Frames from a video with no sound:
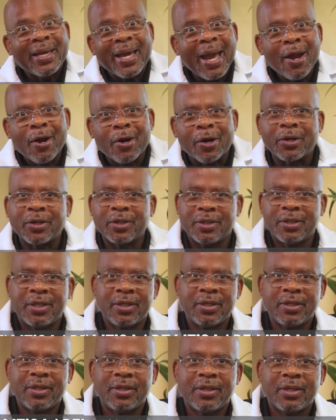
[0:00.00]
care?
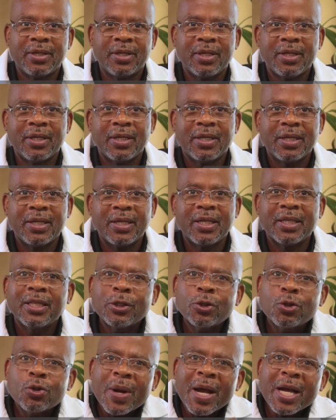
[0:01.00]

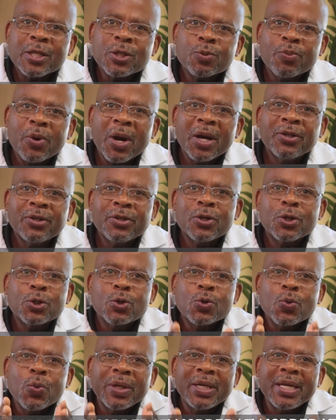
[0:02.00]
The trans predators
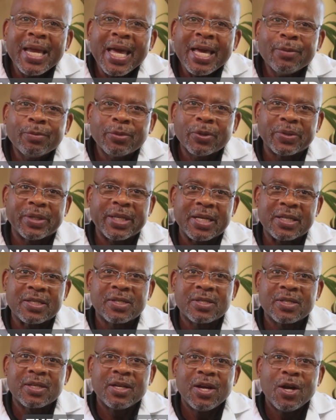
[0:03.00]
who enable
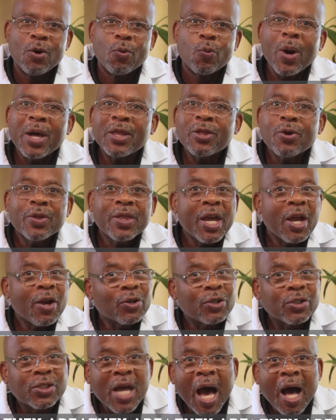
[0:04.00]
this, whether they
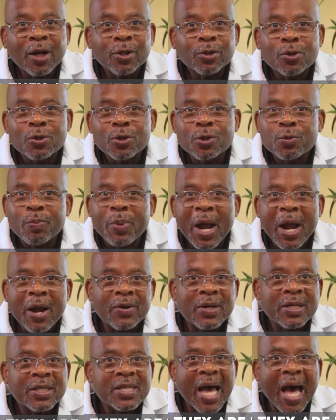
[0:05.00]
are doctors,
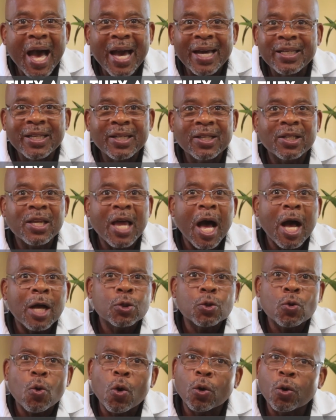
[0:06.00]
parents,
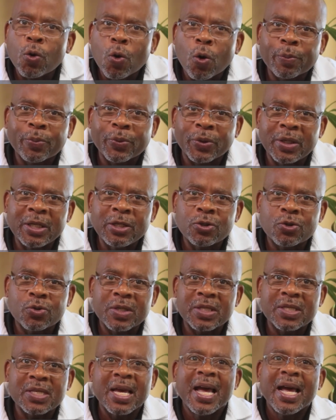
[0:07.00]
ideologues, or corporate
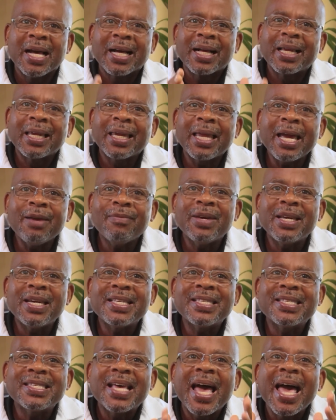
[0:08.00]
interests, claim it
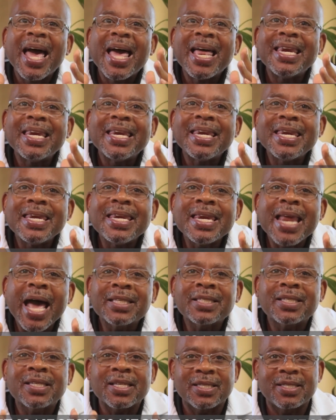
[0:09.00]
is
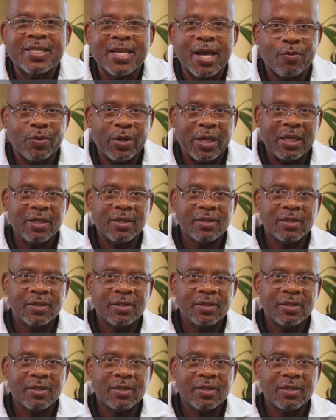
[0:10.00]
necessary